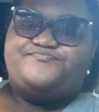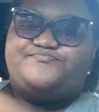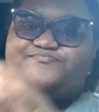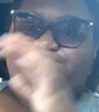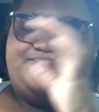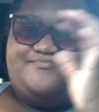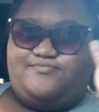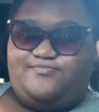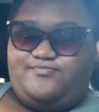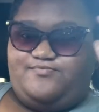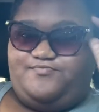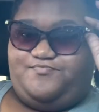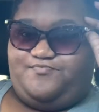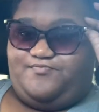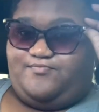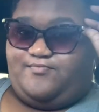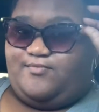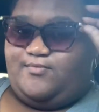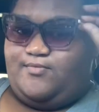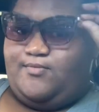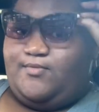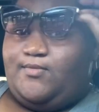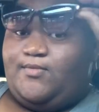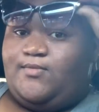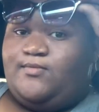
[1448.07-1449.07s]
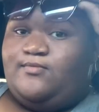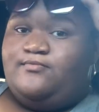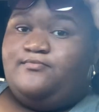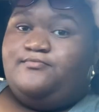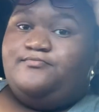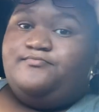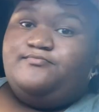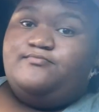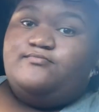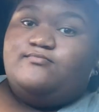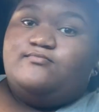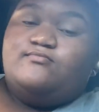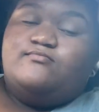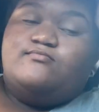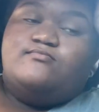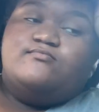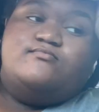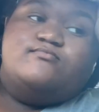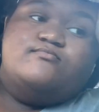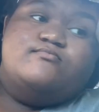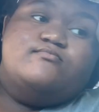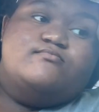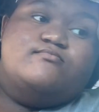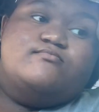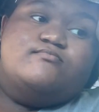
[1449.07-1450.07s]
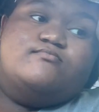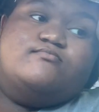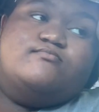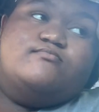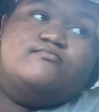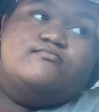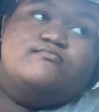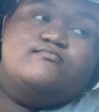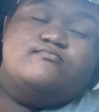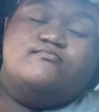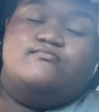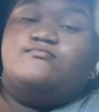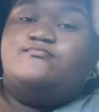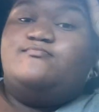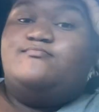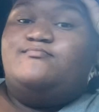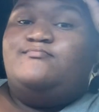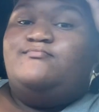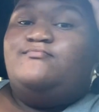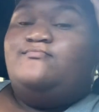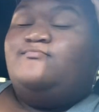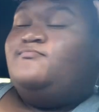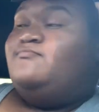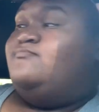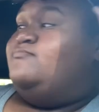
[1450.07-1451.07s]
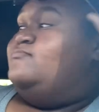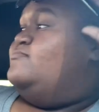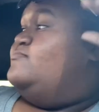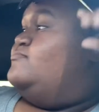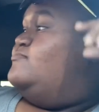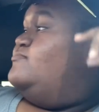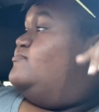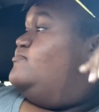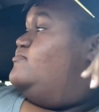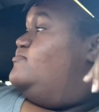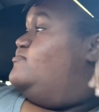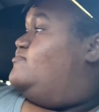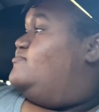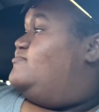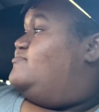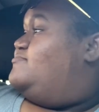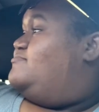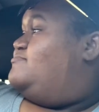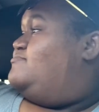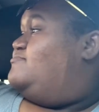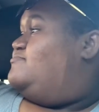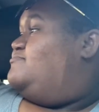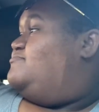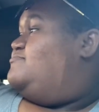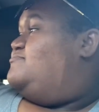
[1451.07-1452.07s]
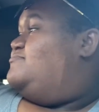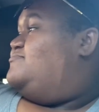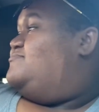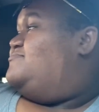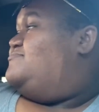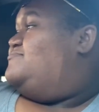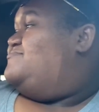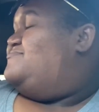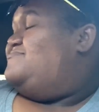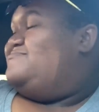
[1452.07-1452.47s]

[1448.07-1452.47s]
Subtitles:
No one is speaking in this clip.